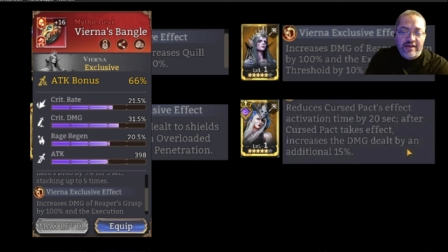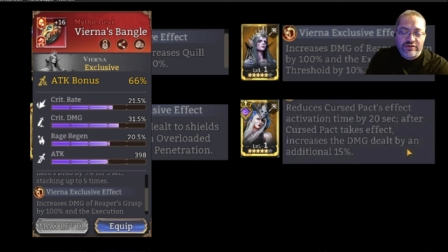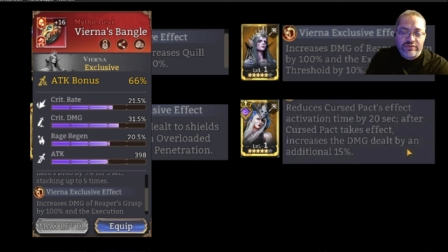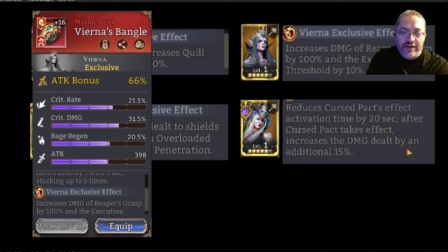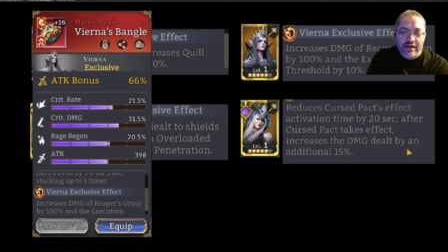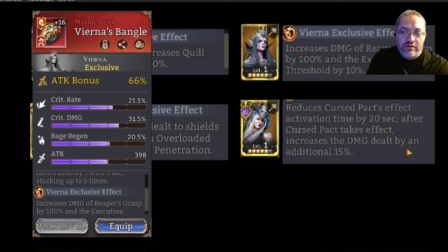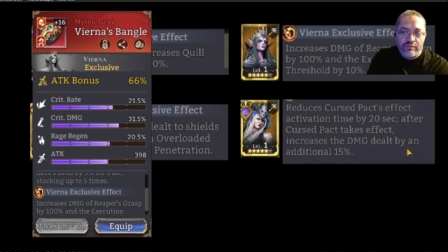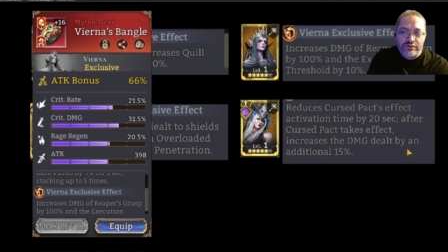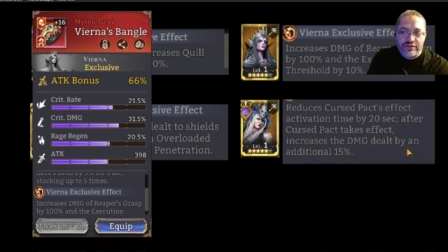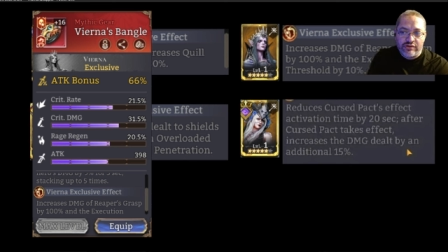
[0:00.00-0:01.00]
damage by
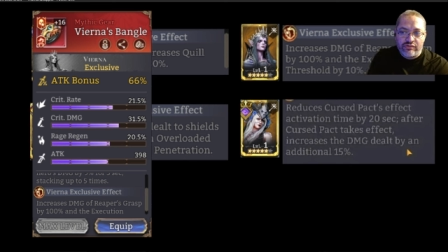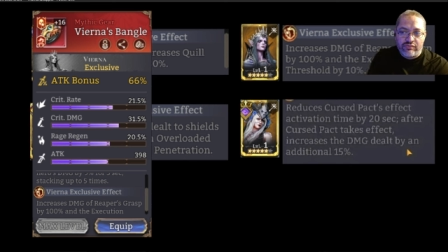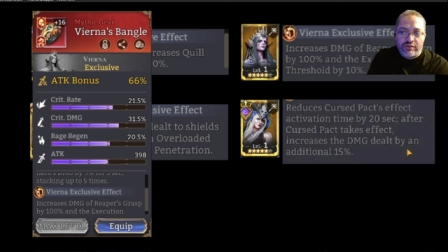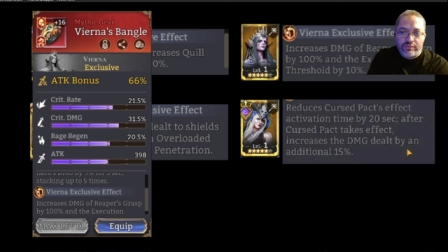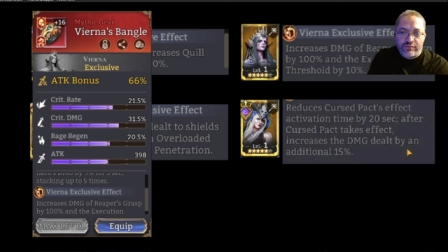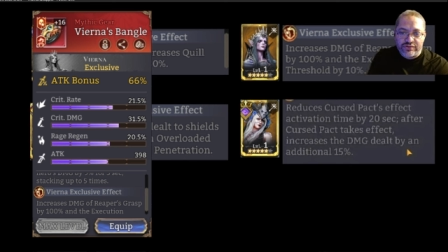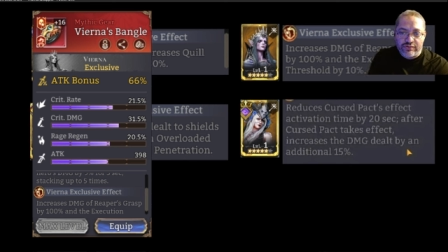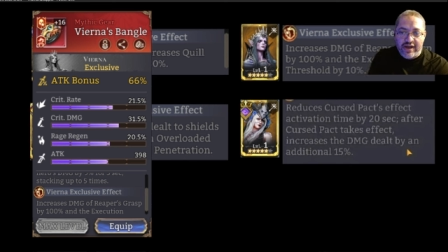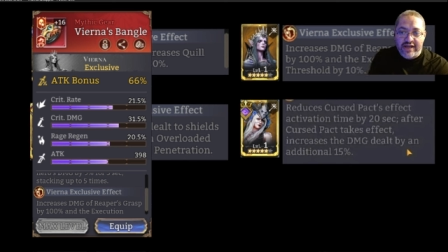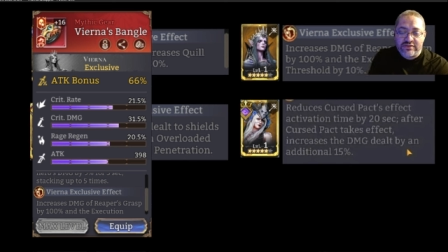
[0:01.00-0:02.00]
100% her Reaper's
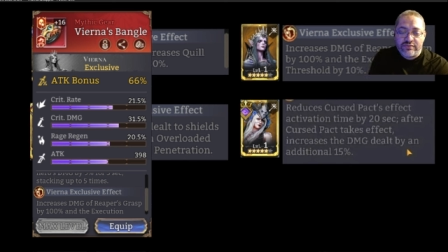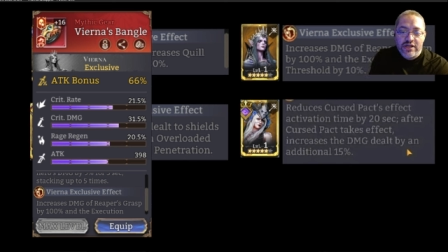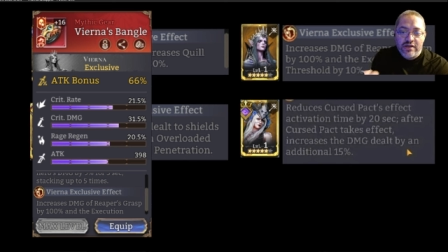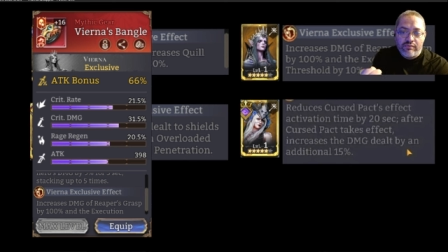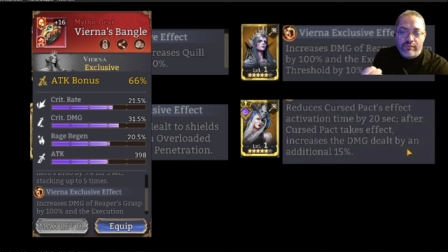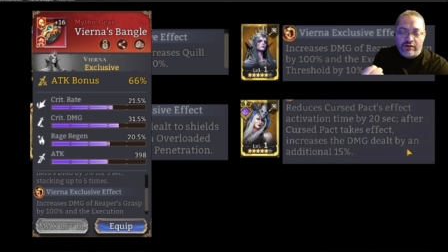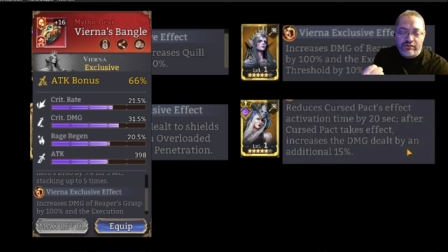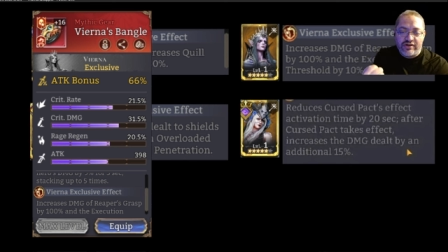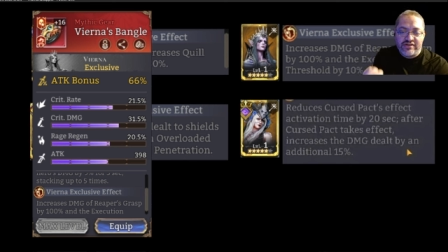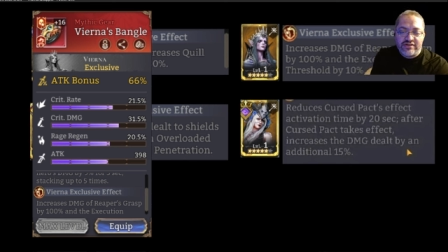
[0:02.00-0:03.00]
Grasp, but
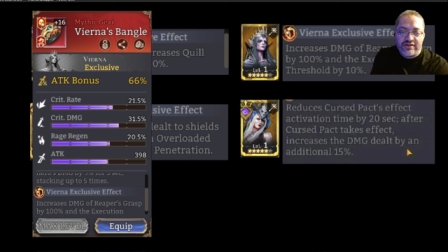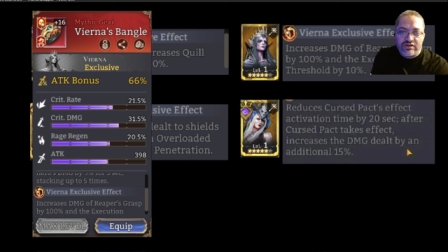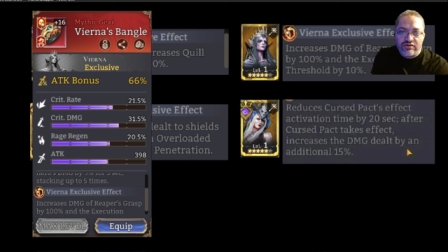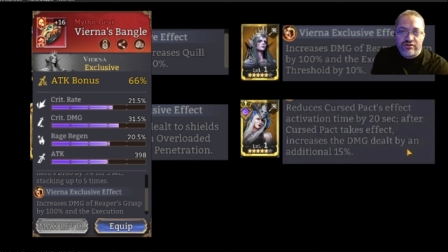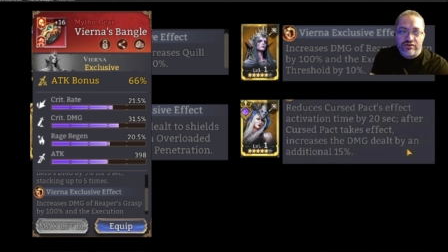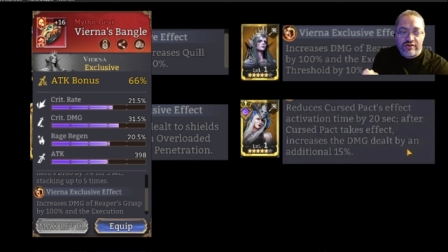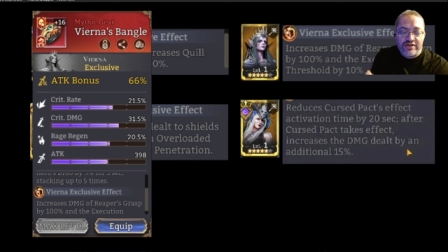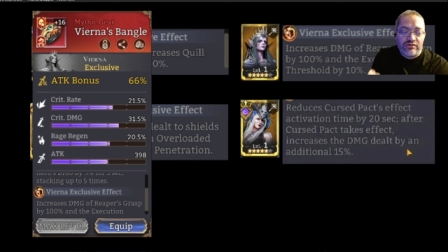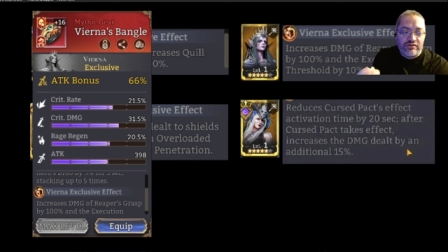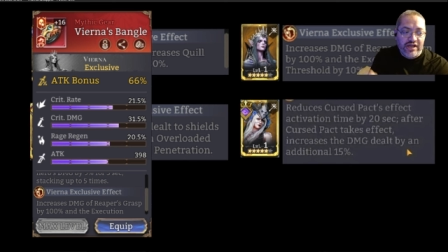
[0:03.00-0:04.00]
her execution
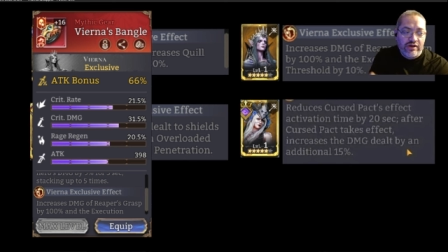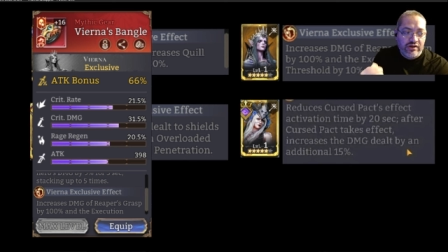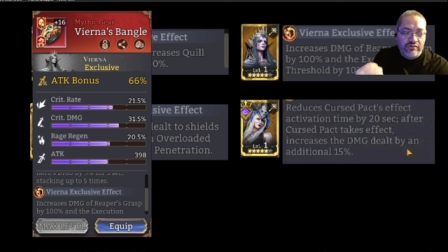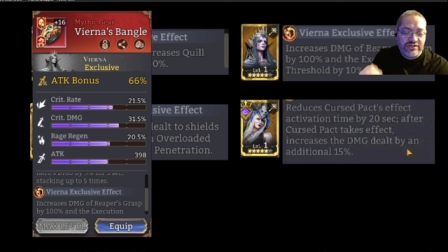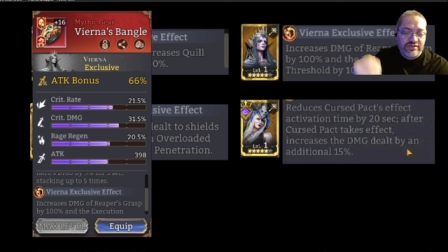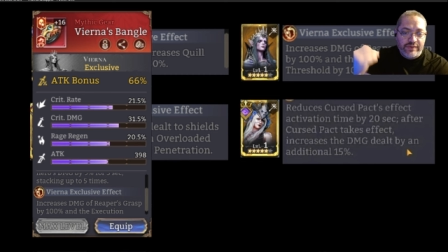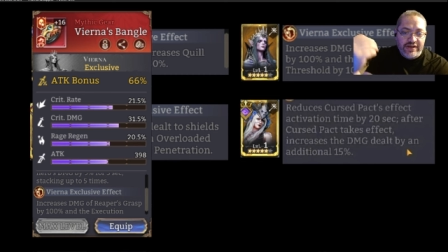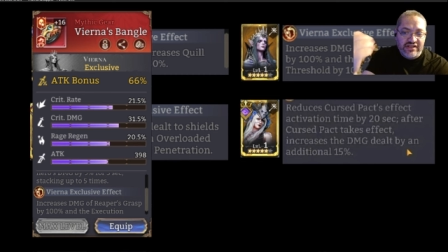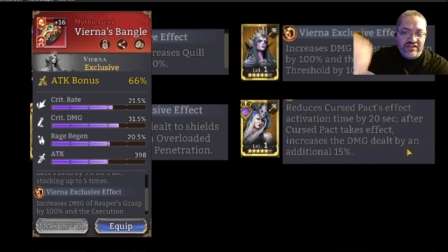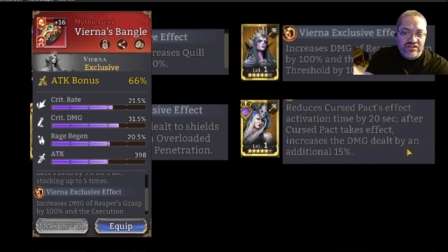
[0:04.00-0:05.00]
threshold now increases
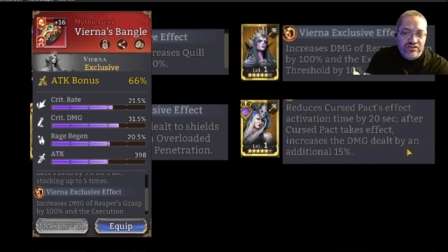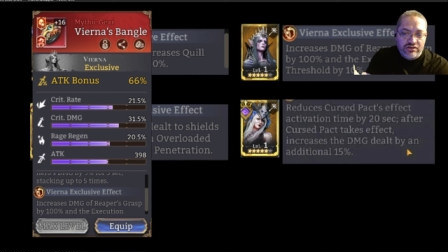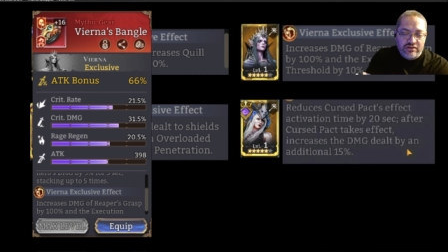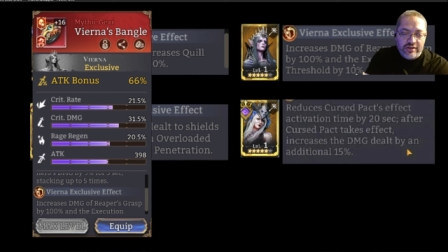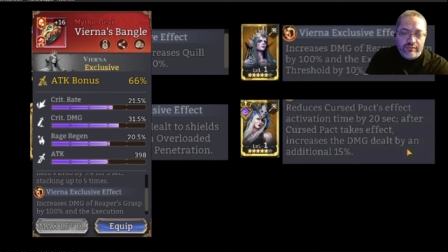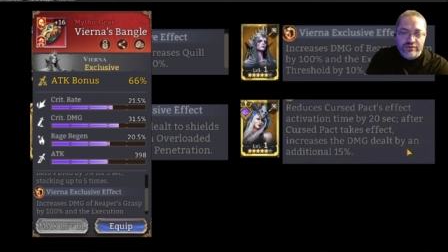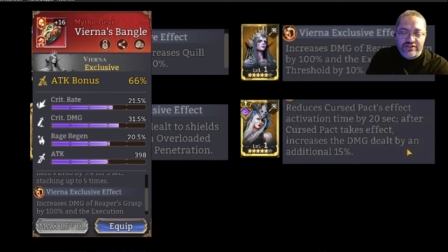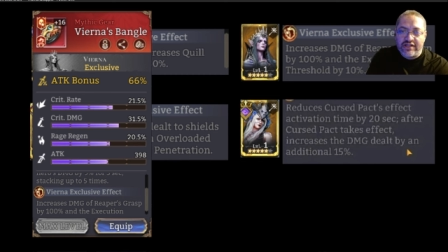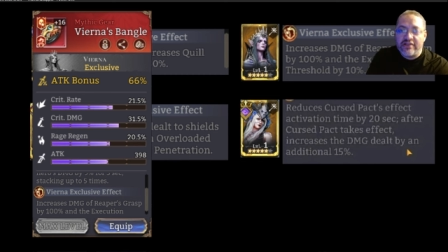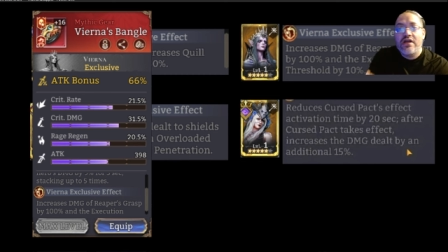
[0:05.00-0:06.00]
by an additional
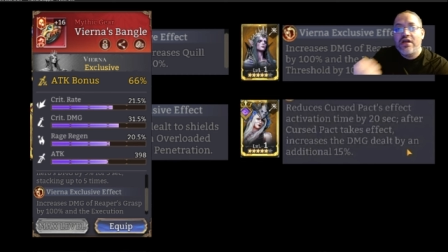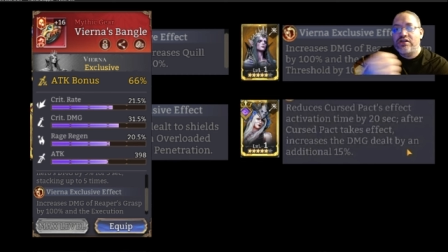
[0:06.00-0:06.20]
10%.